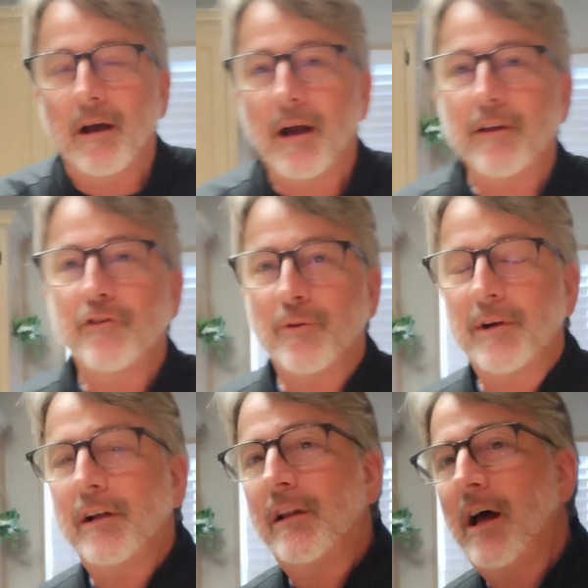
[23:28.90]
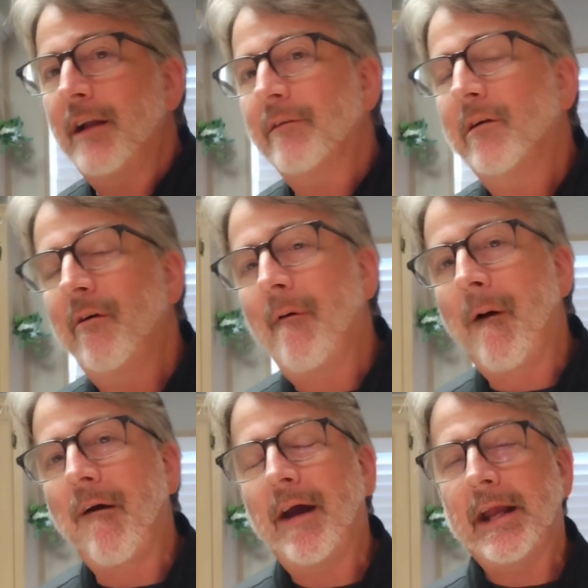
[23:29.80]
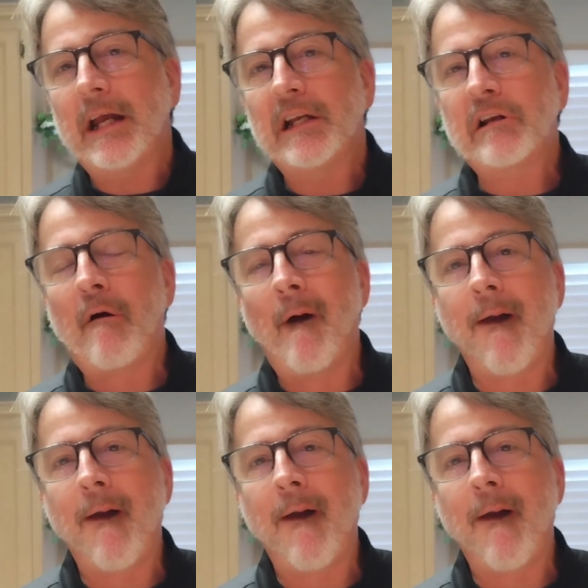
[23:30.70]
I enjoyed it a lot and